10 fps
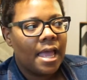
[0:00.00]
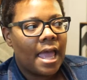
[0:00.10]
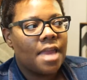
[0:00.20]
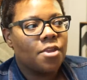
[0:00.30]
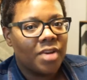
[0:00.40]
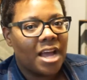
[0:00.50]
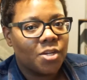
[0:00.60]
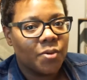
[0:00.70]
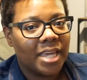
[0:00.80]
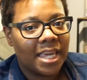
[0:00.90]
and you're not
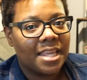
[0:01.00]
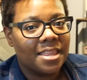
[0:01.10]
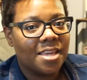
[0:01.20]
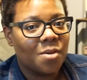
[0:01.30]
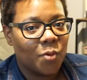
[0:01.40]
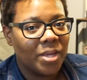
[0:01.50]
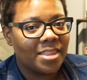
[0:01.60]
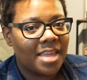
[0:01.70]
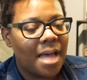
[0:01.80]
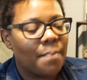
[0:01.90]
doing anything
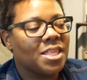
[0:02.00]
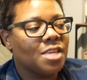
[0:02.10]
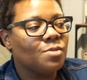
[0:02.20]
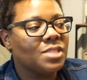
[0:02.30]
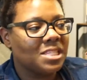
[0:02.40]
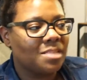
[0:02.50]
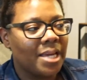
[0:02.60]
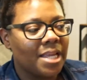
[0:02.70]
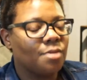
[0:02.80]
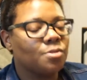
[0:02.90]
with that but then you see
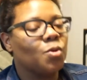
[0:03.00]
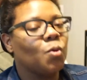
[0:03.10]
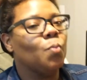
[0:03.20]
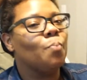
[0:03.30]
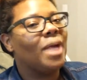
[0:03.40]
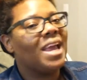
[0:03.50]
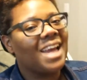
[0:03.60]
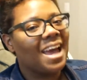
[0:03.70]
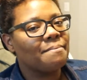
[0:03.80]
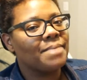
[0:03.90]
somebody else who may
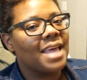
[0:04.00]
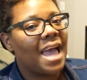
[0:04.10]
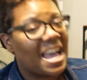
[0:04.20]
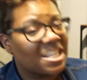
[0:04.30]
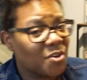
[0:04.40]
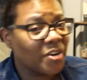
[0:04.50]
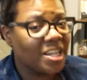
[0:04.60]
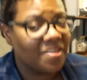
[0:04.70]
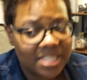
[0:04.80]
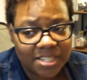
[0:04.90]
not be as
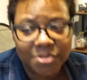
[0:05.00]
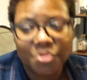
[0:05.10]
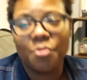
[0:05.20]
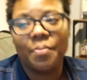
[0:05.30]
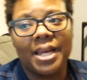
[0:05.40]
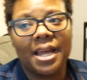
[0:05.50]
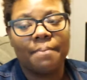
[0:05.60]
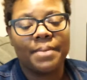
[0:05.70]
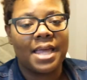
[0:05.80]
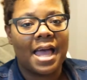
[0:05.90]
creative as you who
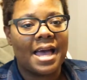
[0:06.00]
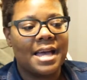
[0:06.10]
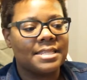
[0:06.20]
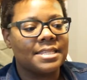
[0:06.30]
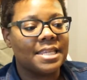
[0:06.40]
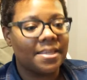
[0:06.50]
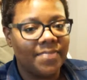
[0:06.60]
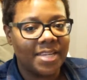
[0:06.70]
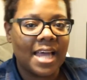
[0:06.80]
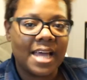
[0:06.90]
not be as
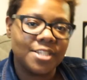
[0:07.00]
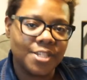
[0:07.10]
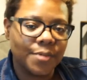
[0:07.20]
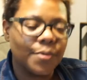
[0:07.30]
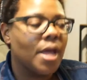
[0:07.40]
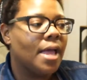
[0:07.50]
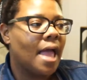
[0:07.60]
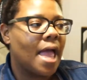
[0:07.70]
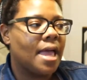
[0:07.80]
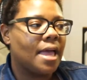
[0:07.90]
gifted as you
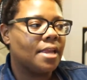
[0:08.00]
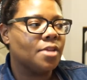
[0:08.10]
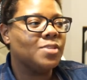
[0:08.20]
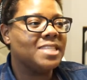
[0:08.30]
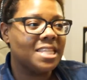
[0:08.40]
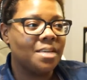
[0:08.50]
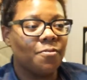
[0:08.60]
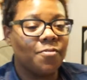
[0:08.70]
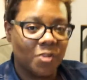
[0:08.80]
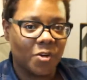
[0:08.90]
and you see them
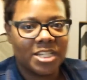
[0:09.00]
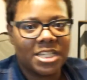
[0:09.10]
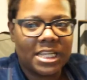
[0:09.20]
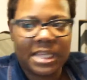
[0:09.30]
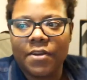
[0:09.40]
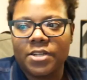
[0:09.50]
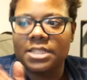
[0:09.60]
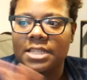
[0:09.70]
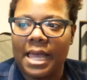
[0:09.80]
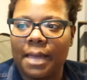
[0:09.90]
flourishing they're
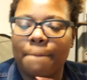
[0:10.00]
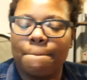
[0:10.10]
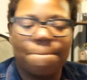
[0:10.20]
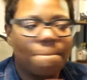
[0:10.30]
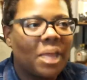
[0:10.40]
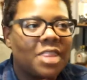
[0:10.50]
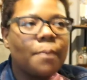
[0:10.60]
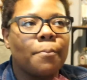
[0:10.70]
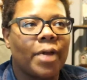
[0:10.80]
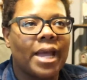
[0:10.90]
just like
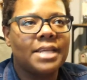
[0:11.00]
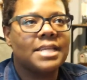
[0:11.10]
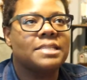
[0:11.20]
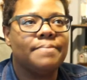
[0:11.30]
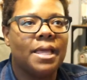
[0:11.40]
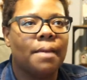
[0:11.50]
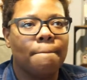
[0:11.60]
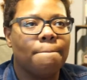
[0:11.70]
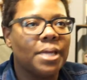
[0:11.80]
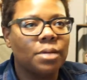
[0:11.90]
their brand is
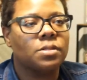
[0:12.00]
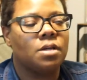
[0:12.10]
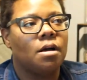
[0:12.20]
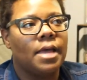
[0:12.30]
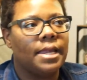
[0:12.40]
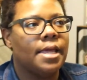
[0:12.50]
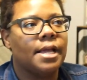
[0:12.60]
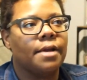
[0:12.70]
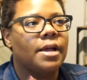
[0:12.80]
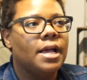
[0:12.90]
being built and
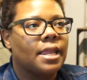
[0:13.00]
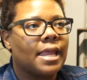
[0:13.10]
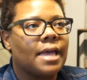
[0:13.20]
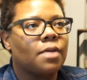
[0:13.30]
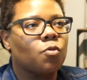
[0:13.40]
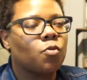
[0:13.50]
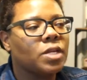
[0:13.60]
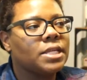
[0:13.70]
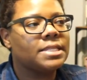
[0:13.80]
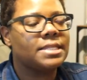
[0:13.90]
they're like
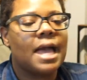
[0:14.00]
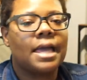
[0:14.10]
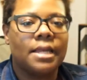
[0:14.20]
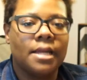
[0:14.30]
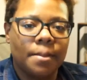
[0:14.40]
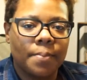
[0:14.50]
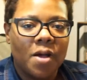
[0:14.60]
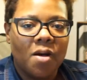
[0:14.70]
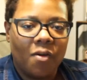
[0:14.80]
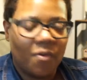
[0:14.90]
really stacking up
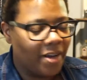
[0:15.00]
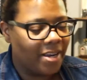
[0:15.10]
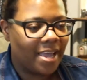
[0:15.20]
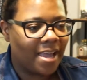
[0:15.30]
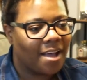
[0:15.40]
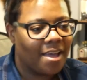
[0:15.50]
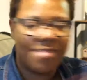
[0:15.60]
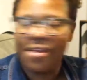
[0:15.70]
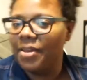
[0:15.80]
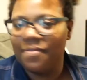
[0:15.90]
on like
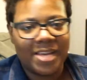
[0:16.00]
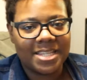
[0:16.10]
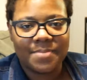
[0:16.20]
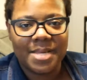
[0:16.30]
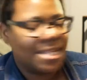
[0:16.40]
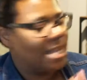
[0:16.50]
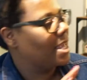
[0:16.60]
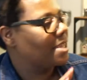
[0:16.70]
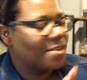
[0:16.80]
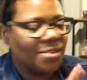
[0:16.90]
their investments and
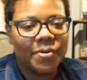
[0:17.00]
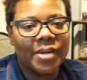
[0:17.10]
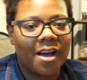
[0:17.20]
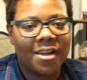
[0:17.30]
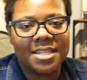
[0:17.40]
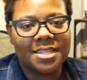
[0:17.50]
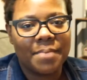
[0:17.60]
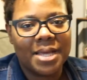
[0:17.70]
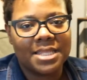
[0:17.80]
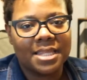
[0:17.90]
like they're doing all these
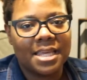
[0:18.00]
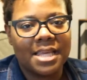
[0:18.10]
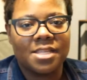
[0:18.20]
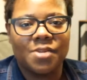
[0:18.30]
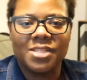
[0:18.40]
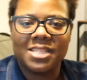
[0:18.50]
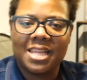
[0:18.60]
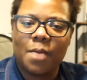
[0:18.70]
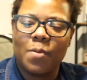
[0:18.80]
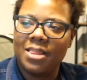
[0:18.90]
amazing things and you're just
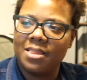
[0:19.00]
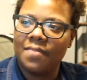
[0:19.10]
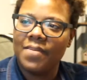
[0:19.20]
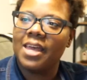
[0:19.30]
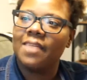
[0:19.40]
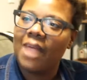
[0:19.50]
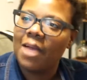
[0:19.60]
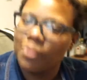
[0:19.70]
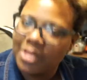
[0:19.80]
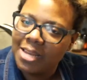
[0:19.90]
like what the fuck if i
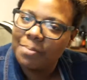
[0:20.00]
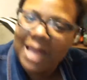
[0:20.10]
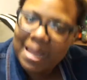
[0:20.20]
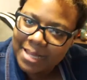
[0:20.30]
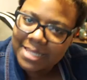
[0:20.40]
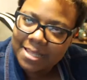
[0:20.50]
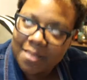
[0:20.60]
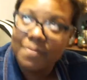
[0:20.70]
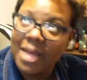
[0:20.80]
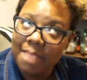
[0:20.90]
really apply
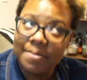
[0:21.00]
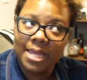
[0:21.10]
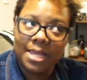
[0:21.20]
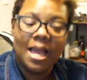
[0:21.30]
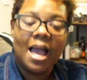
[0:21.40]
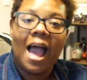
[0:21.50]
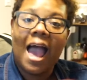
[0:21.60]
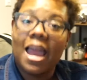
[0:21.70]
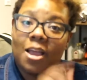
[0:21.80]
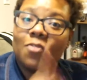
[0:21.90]
myself maybe
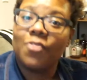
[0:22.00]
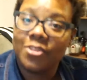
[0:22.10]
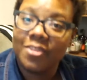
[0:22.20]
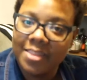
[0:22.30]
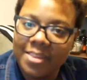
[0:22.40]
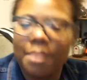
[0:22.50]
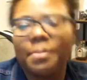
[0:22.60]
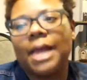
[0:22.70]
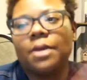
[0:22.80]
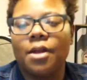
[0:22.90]
i go further than them
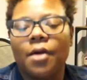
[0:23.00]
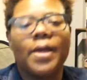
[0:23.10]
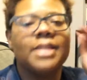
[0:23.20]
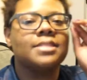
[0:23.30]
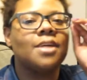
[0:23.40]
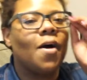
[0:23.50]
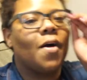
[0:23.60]
like you know and so